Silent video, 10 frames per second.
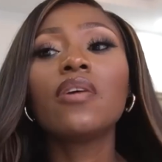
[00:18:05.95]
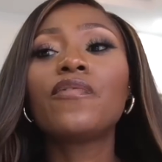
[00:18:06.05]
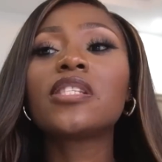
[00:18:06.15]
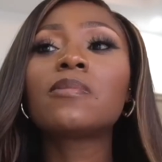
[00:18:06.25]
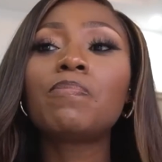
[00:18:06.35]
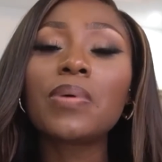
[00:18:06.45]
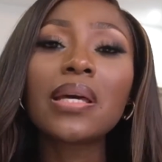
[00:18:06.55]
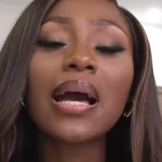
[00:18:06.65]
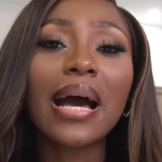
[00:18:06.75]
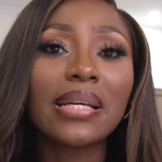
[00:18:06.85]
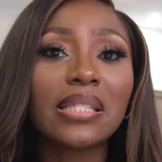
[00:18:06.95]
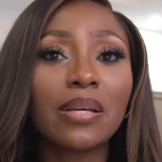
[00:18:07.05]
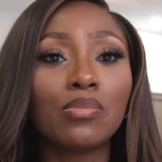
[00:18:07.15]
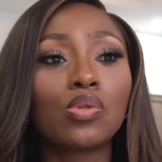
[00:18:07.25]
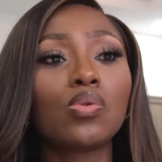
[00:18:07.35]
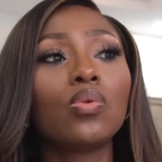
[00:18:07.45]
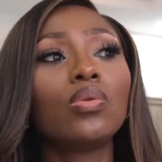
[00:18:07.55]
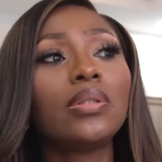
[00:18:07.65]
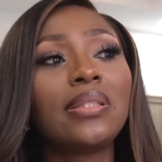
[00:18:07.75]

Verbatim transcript: If it's big items though,